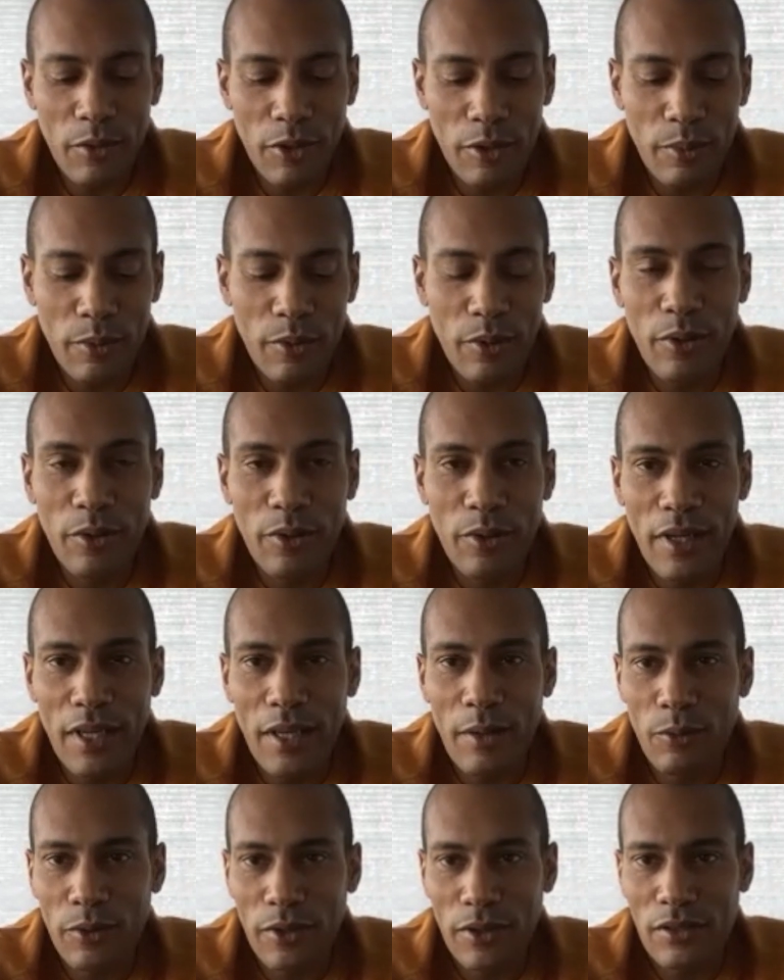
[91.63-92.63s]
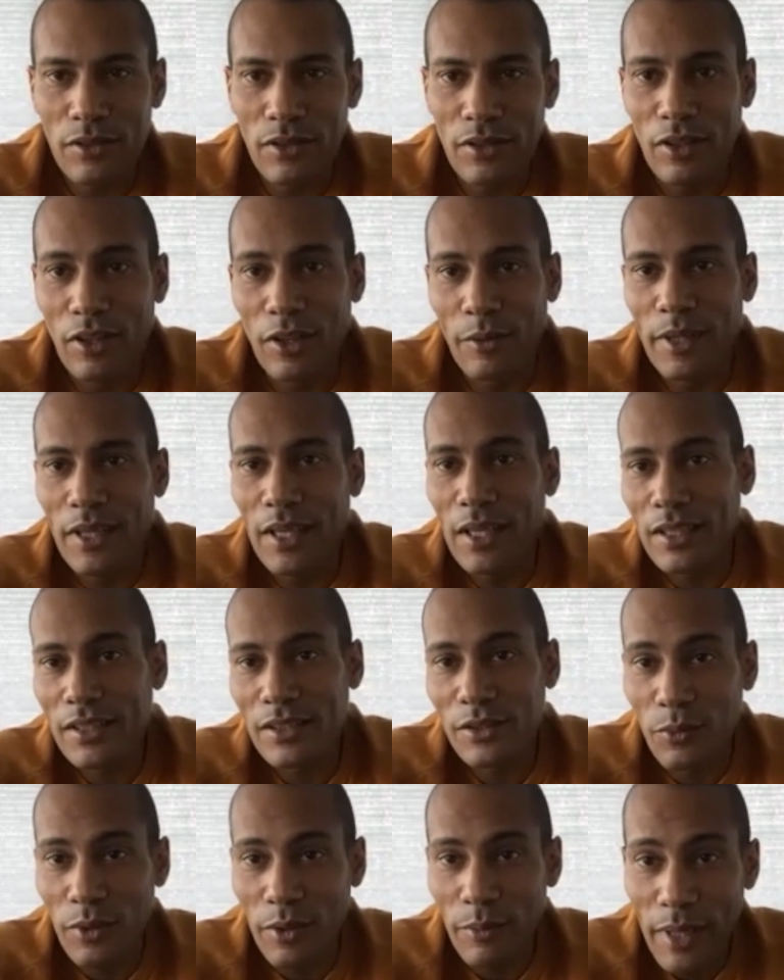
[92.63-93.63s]
program was all my eggs
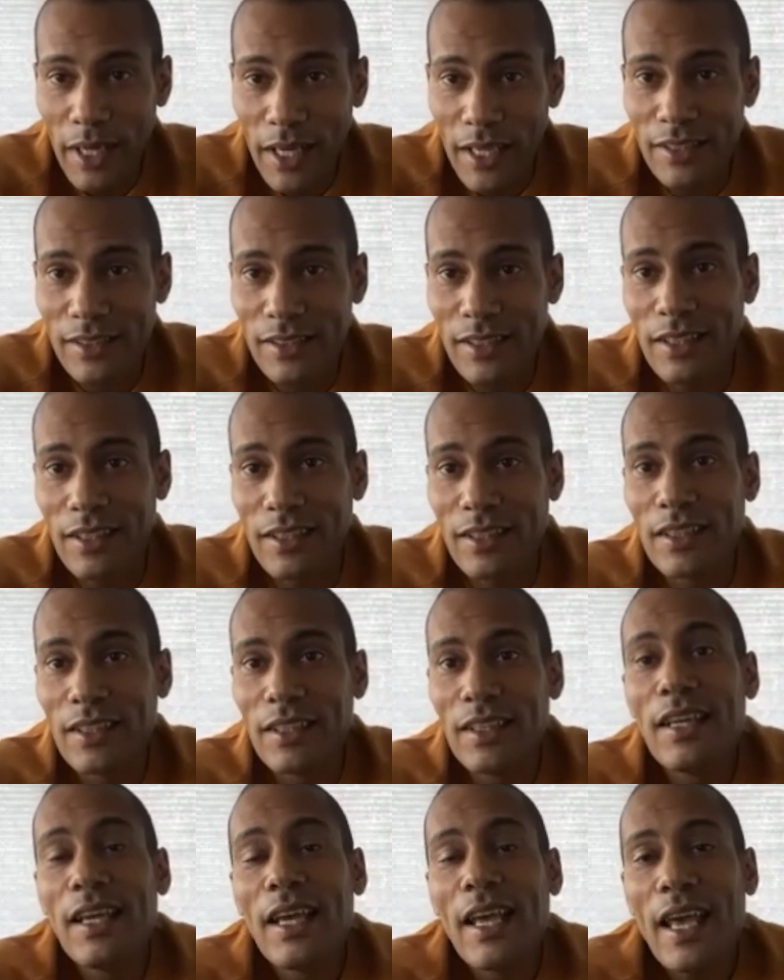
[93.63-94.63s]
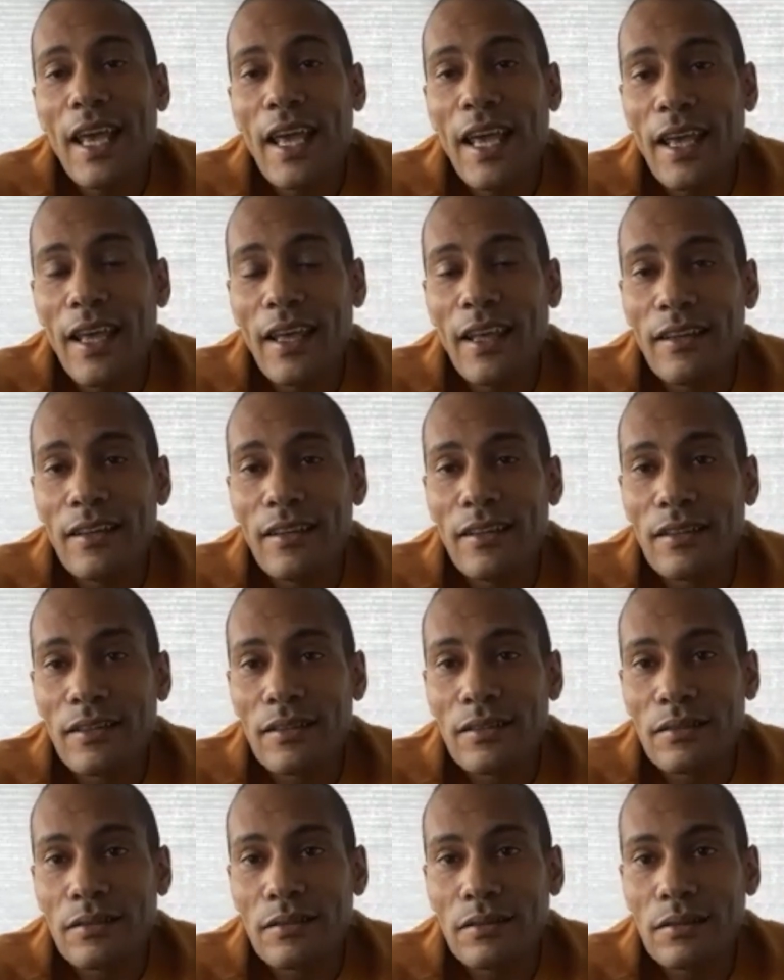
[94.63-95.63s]
in one basket and
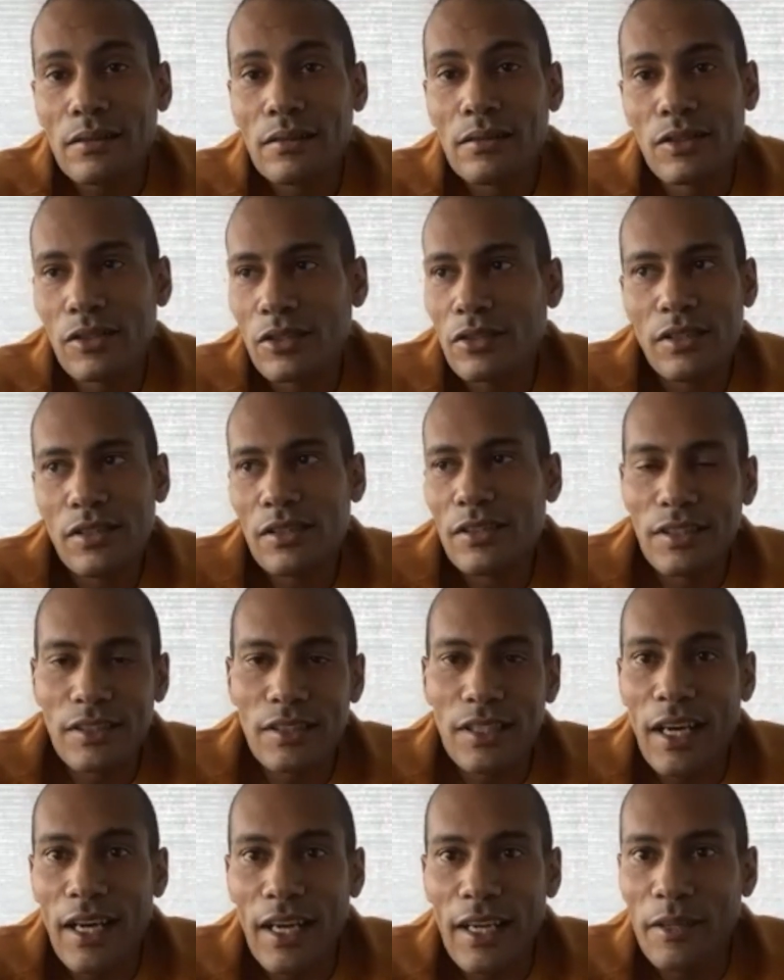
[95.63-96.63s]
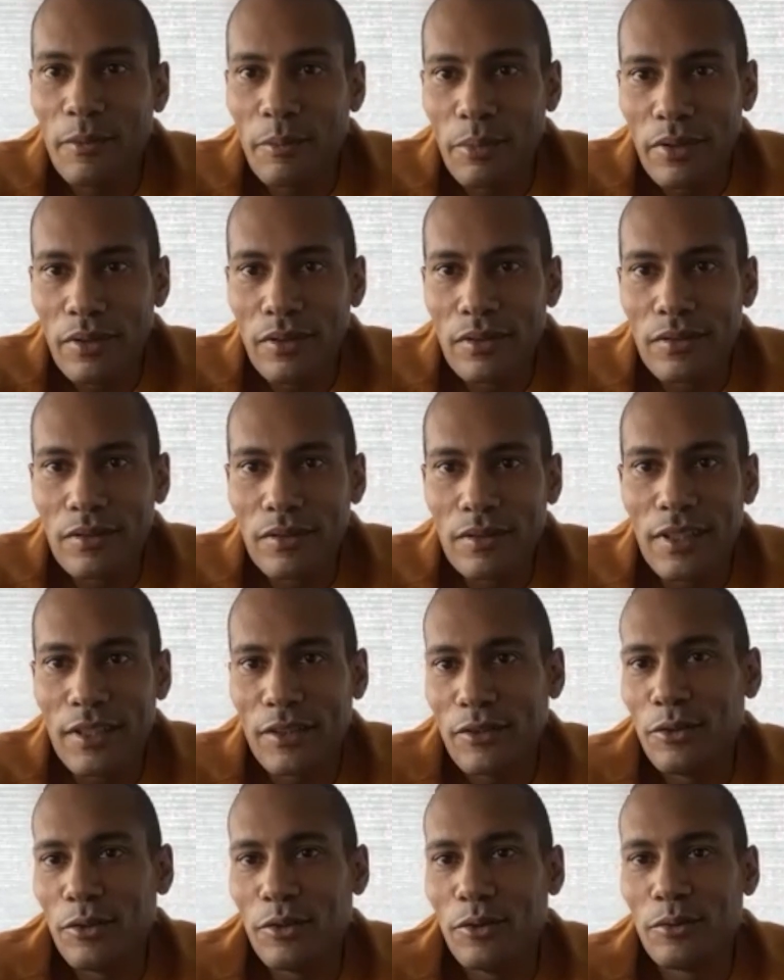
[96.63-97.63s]
just listening to hype, like
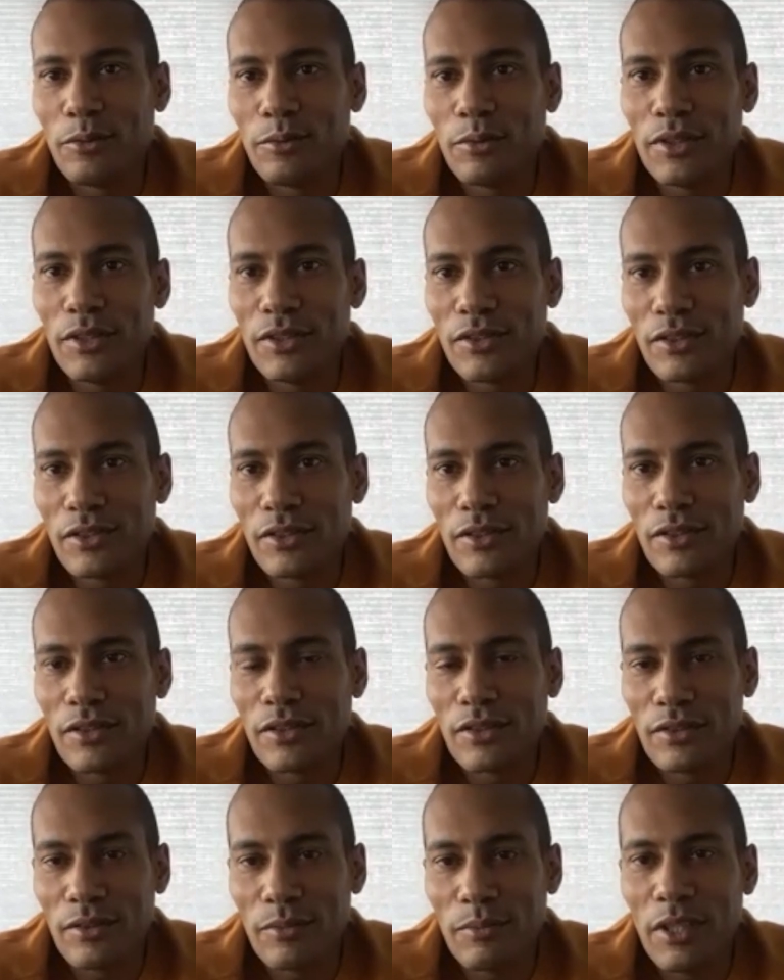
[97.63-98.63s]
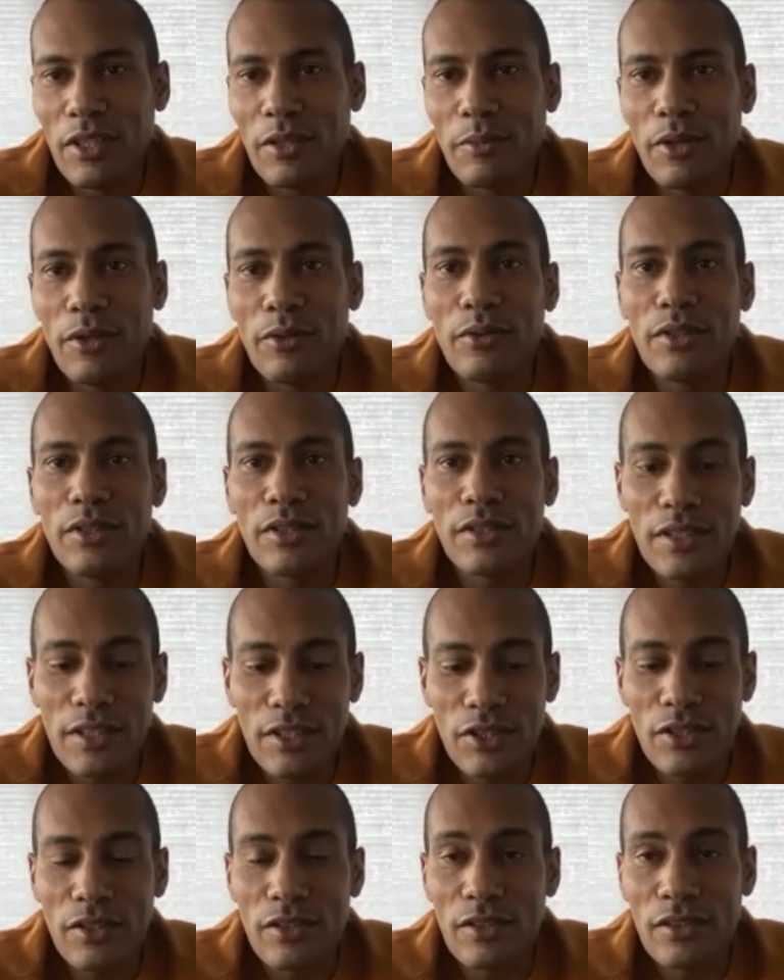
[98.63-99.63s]
no research, making my own
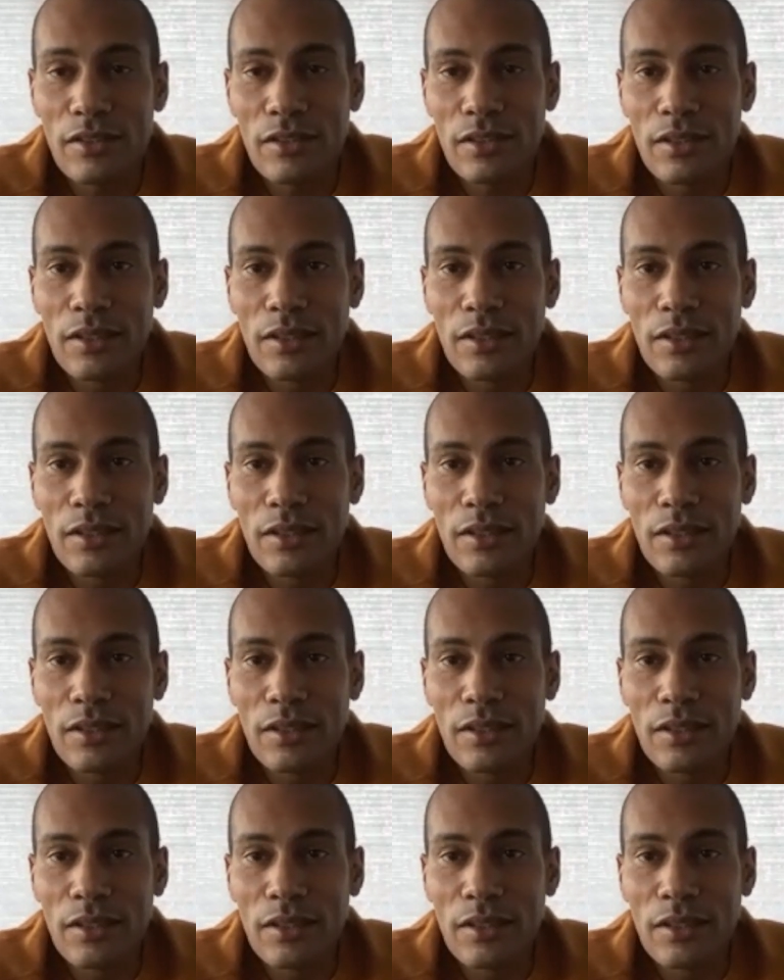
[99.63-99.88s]
decisions.